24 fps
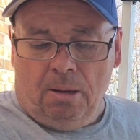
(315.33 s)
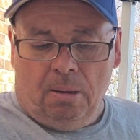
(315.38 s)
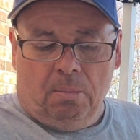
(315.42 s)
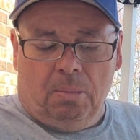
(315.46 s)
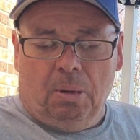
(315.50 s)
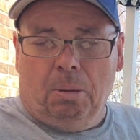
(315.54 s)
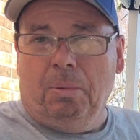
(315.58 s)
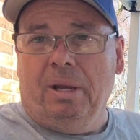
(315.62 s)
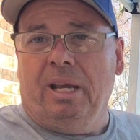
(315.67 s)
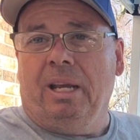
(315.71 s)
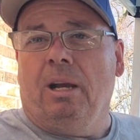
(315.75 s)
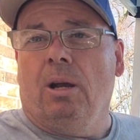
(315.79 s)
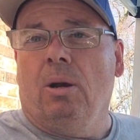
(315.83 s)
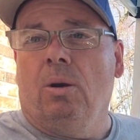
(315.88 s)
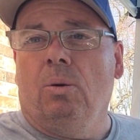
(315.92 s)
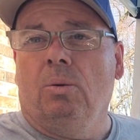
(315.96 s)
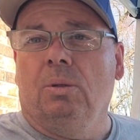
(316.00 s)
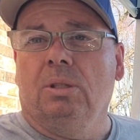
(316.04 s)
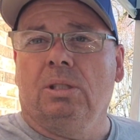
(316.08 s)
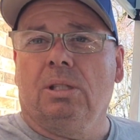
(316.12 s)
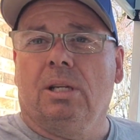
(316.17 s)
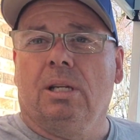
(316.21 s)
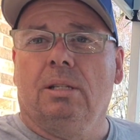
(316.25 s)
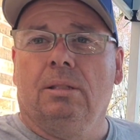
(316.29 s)
My main goal
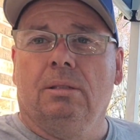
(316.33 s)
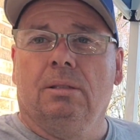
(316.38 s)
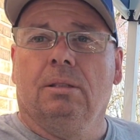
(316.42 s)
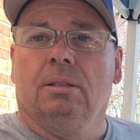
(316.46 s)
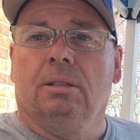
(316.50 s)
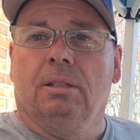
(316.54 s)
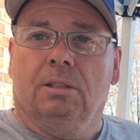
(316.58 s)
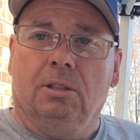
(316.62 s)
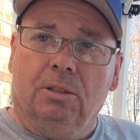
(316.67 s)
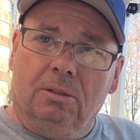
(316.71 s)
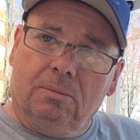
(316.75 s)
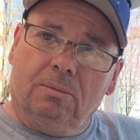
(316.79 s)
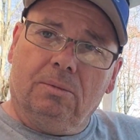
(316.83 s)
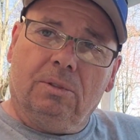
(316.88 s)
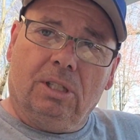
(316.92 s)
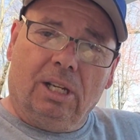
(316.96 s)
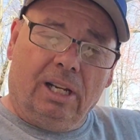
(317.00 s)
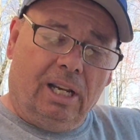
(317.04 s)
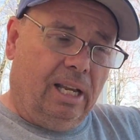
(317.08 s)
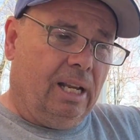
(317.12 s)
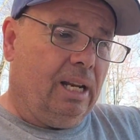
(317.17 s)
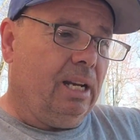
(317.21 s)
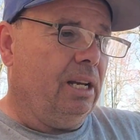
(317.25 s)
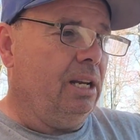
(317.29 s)
is to
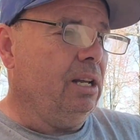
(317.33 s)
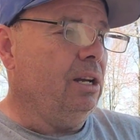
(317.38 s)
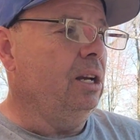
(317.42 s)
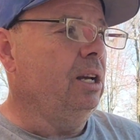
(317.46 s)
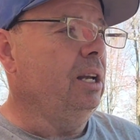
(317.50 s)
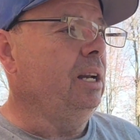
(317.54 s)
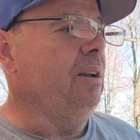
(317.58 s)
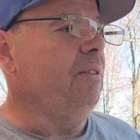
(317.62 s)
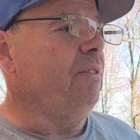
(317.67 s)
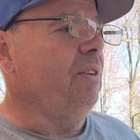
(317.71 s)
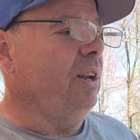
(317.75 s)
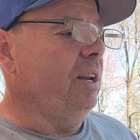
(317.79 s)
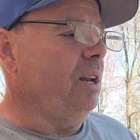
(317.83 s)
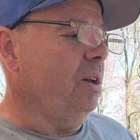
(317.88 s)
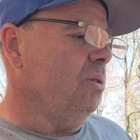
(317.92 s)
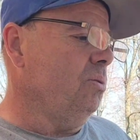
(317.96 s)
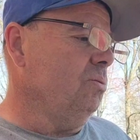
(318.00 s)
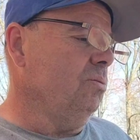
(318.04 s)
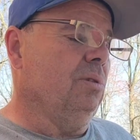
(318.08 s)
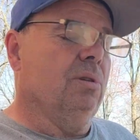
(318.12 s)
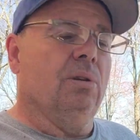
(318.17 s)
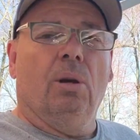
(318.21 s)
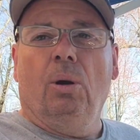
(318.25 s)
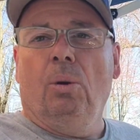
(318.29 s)
get it done. If I don't,
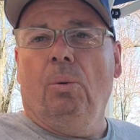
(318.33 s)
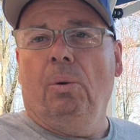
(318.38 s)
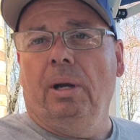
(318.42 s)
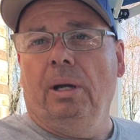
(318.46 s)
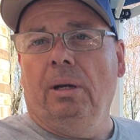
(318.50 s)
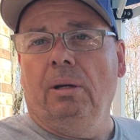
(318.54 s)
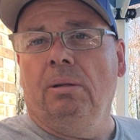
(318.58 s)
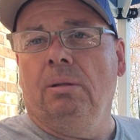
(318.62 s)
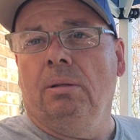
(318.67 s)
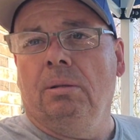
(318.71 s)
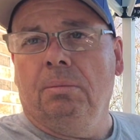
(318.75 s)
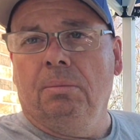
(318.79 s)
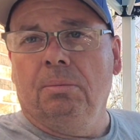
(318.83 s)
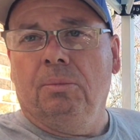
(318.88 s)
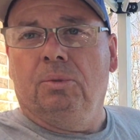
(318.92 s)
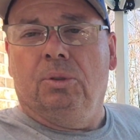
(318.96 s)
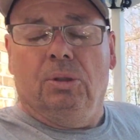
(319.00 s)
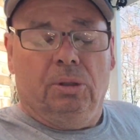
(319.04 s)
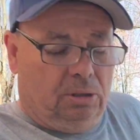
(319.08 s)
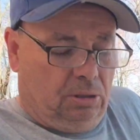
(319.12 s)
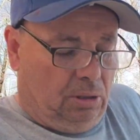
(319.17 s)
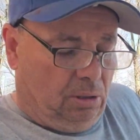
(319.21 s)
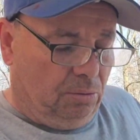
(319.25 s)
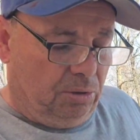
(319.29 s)
oh well,
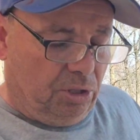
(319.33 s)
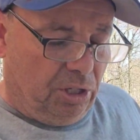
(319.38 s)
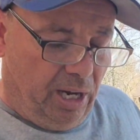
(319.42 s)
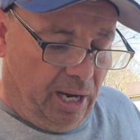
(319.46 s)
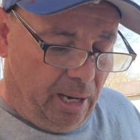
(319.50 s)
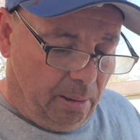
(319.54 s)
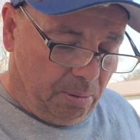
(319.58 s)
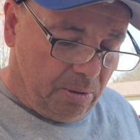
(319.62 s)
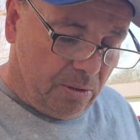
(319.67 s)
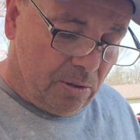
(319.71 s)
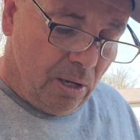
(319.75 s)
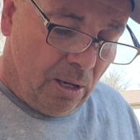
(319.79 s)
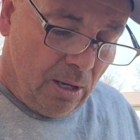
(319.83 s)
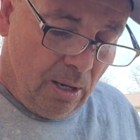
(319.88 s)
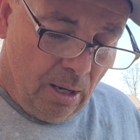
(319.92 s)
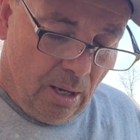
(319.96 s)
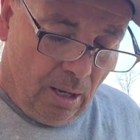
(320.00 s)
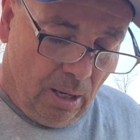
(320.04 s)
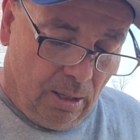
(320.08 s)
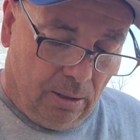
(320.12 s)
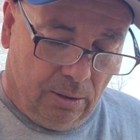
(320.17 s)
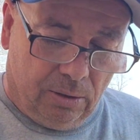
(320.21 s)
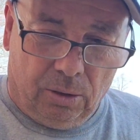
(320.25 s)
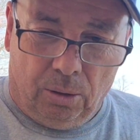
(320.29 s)
you know, shit happens.
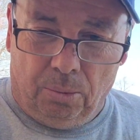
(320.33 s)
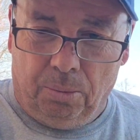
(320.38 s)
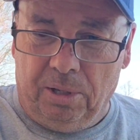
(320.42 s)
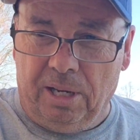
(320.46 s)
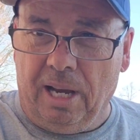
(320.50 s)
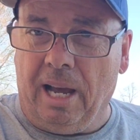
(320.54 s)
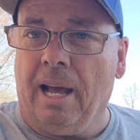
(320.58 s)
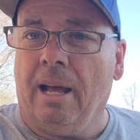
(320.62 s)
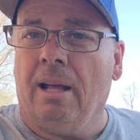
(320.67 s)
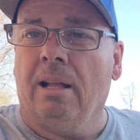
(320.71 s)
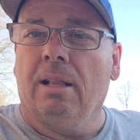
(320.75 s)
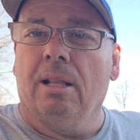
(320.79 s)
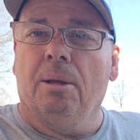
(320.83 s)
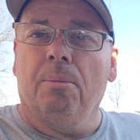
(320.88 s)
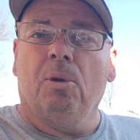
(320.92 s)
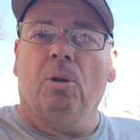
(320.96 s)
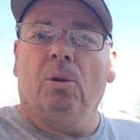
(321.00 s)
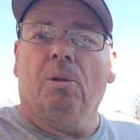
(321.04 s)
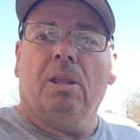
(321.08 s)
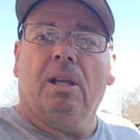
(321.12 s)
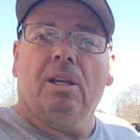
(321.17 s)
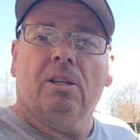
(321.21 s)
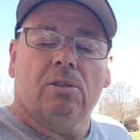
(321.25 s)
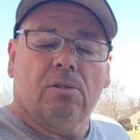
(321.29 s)
So, but yeah, let me know what
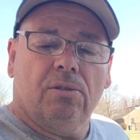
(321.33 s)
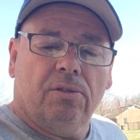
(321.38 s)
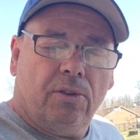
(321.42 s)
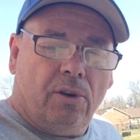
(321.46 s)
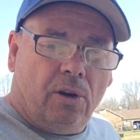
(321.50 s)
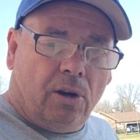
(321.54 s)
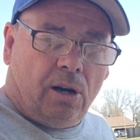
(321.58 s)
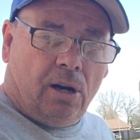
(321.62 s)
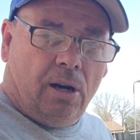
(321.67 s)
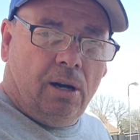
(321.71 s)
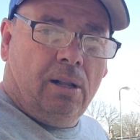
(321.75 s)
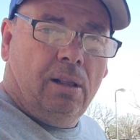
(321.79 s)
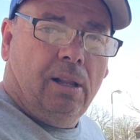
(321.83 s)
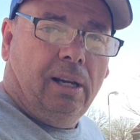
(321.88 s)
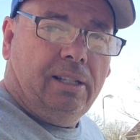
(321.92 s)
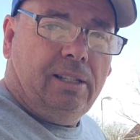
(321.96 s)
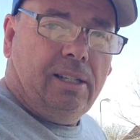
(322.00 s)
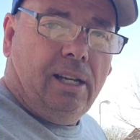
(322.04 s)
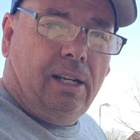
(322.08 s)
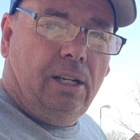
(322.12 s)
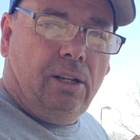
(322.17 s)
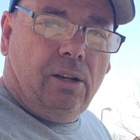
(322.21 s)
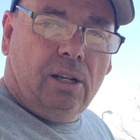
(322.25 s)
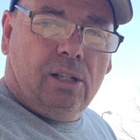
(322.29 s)
you think so far. Like I
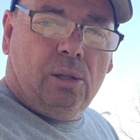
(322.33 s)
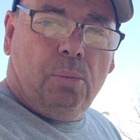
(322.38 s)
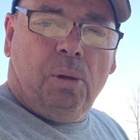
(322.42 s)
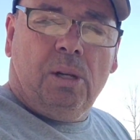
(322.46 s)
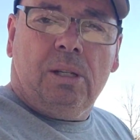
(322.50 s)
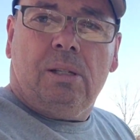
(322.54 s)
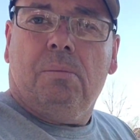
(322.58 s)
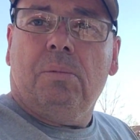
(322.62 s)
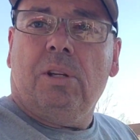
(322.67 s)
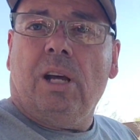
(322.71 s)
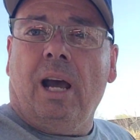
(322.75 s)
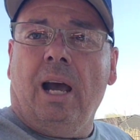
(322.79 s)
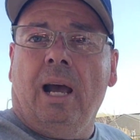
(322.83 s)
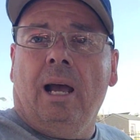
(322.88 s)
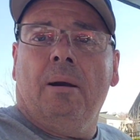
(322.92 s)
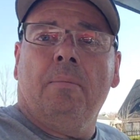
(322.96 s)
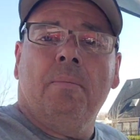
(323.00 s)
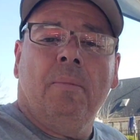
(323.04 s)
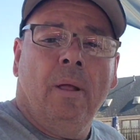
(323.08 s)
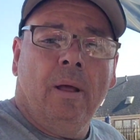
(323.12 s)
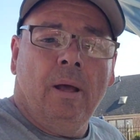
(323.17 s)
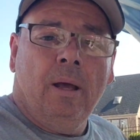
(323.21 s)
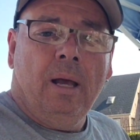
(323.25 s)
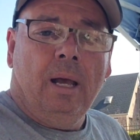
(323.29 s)
said, you can spend some
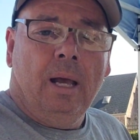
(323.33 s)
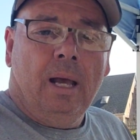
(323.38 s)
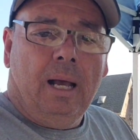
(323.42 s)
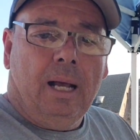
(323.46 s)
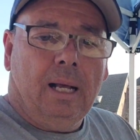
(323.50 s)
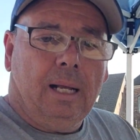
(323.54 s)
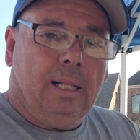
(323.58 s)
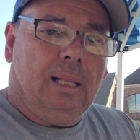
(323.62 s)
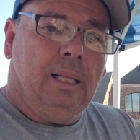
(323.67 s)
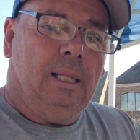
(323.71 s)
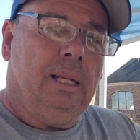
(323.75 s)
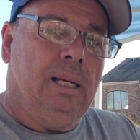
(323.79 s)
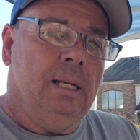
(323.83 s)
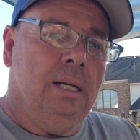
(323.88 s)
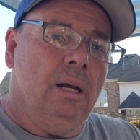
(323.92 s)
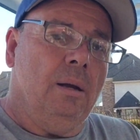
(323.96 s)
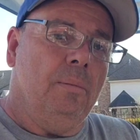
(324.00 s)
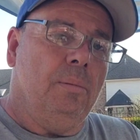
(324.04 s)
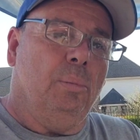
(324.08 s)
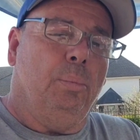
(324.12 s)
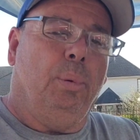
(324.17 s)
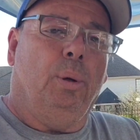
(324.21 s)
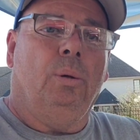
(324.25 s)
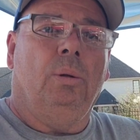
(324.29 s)
time cleaning
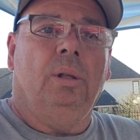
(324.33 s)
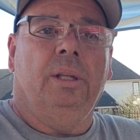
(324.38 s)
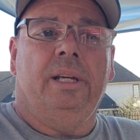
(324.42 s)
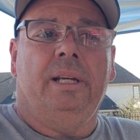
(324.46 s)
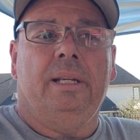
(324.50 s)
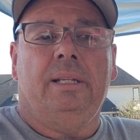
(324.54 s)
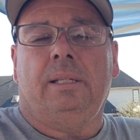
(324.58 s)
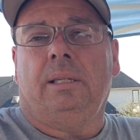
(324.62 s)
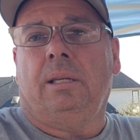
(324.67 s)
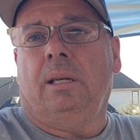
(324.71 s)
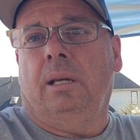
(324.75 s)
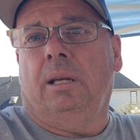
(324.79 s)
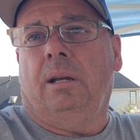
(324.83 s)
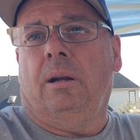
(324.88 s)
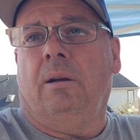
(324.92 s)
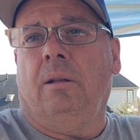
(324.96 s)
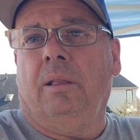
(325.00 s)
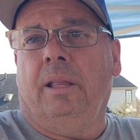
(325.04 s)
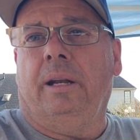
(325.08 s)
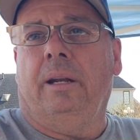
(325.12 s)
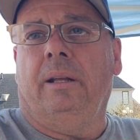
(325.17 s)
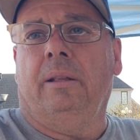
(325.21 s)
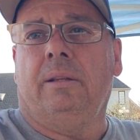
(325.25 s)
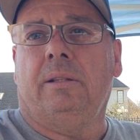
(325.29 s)
up the pulleys and all
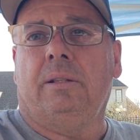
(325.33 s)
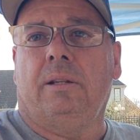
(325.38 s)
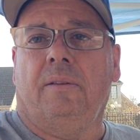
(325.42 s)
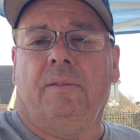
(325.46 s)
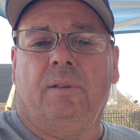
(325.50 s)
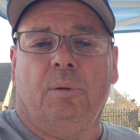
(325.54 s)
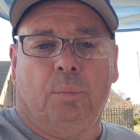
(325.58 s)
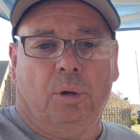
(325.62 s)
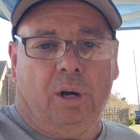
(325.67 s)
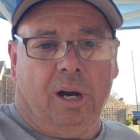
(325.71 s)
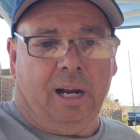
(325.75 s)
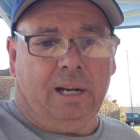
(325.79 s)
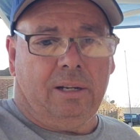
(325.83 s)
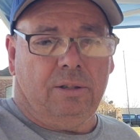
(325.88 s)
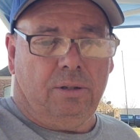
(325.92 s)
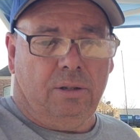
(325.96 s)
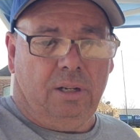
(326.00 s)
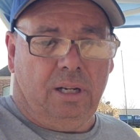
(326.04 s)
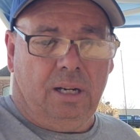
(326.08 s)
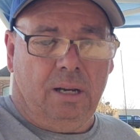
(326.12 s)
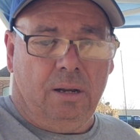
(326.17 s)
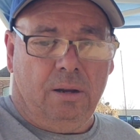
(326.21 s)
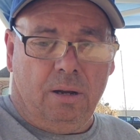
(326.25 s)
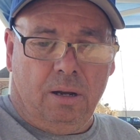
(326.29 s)
that other stuff, the
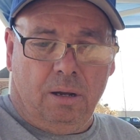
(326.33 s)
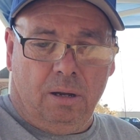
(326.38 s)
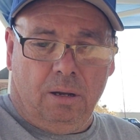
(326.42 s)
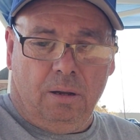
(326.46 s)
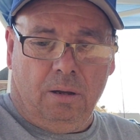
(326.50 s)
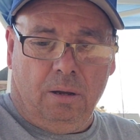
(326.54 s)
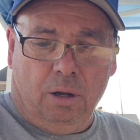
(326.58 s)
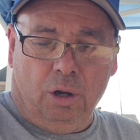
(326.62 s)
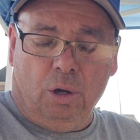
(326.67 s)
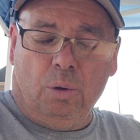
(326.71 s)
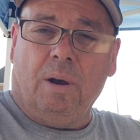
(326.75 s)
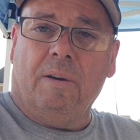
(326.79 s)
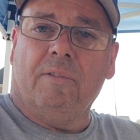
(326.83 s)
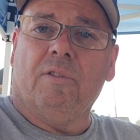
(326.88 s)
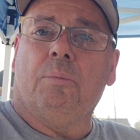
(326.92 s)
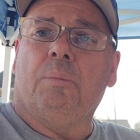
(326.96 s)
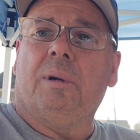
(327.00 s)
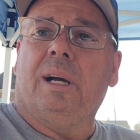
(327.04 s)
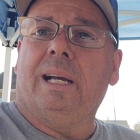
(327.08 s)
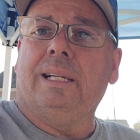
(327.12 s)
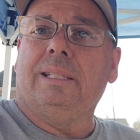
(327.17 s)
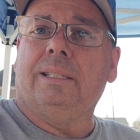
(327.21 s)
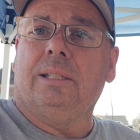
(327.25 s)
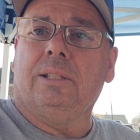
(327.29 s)
bracketry, whoever
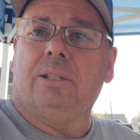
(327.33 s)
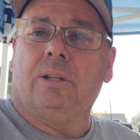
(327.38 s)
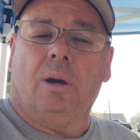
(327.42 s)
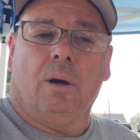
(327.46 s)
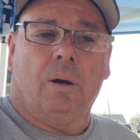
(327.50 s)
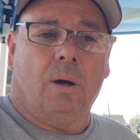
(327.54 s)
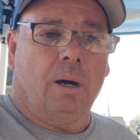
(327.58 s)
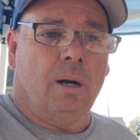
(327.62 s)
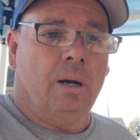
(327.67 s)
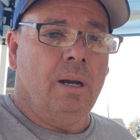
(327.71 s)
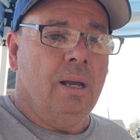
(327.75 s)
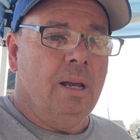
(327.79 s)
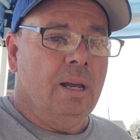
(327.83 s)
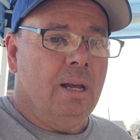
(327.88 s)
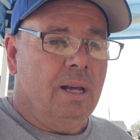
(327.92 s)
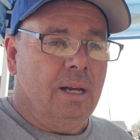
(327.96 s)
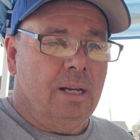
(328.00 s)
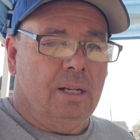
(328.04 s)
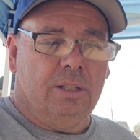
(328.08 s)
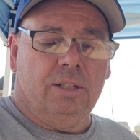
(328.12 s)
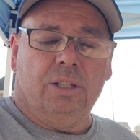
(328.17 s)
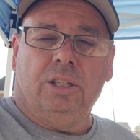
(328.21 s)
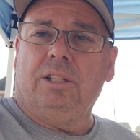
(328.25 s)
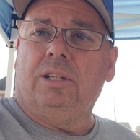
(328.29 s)
buys this car,
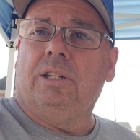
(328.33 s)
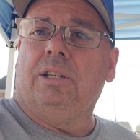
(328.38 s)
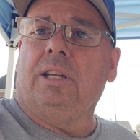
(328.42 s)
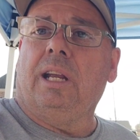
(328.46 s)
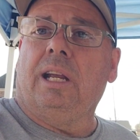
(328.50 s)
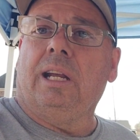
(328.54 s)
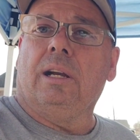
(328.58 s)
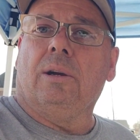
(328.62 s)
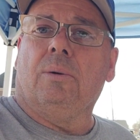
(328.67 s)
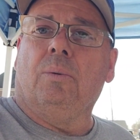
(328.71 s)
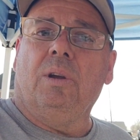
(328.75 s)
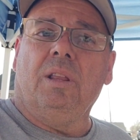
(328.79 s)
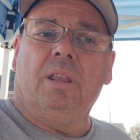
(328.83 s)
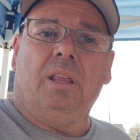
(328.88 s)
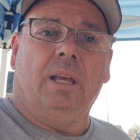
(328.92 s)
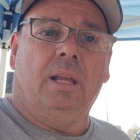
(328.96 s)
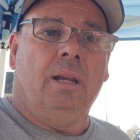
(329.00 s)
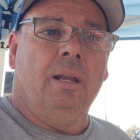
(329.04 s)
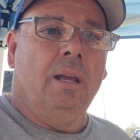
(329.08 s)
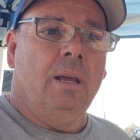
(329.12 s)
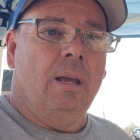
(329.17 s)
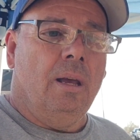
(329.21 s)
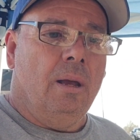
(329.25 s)
just to tinker with it.